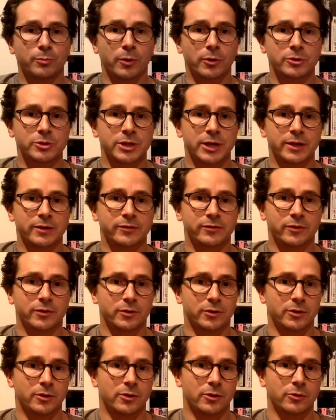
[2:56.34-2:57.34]
purchase
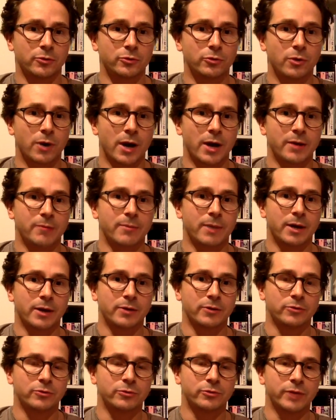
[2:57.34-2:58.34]
a new
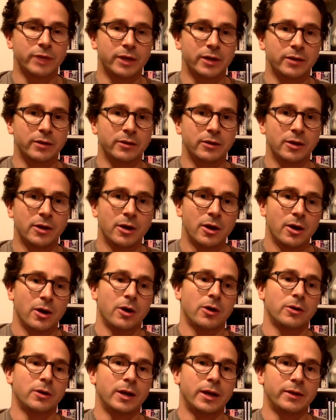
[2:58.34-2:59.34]
iMac today
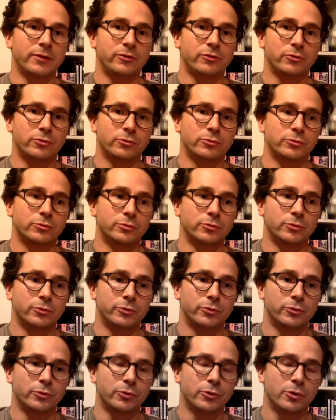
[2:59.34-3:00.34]
unless
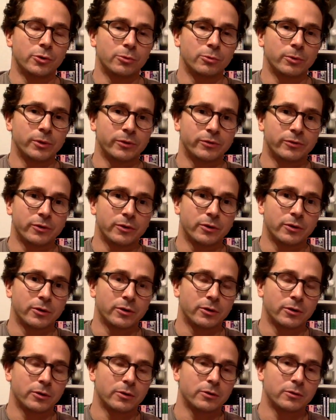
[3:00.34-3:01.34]
you go with
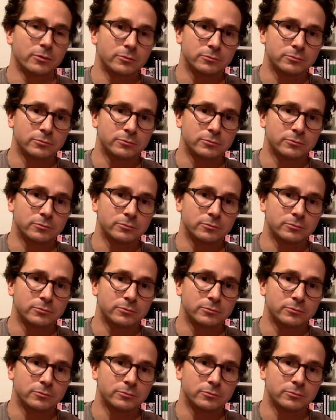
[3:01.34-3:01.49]
the